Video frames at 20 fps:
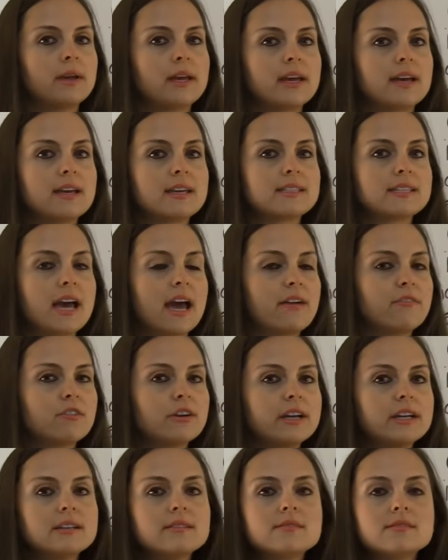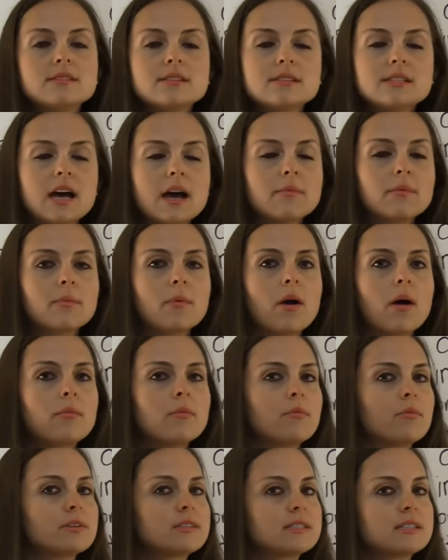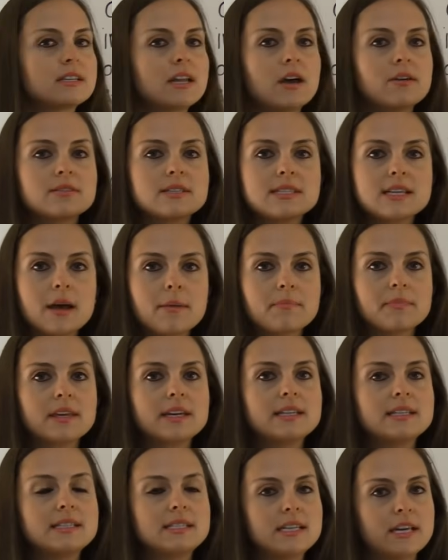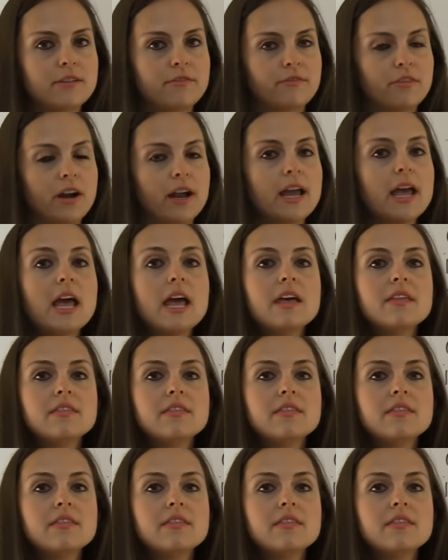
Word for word: Because every type of problem wants to know something different.